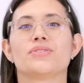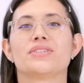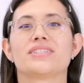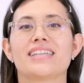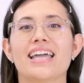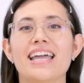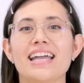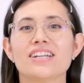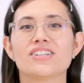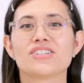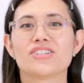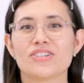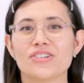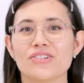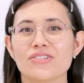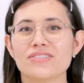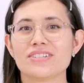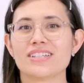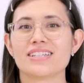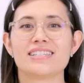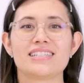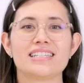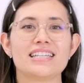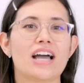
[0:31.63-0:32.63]
stay
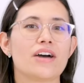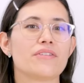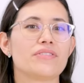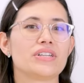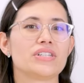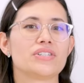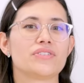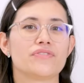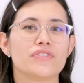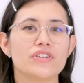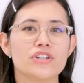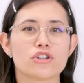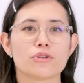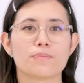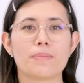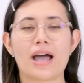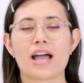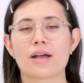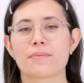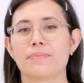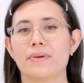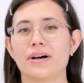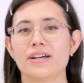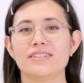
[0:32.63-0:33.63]
tuned to see how these
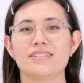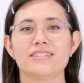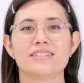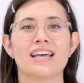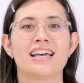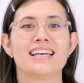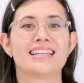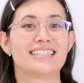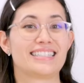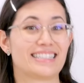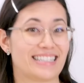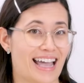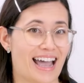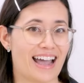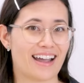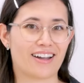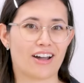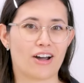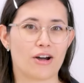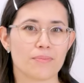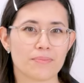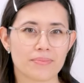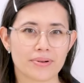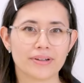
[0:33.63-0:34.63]
feature-packed buds stack
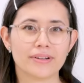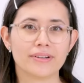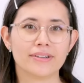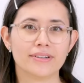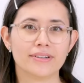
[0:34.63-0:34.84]
up.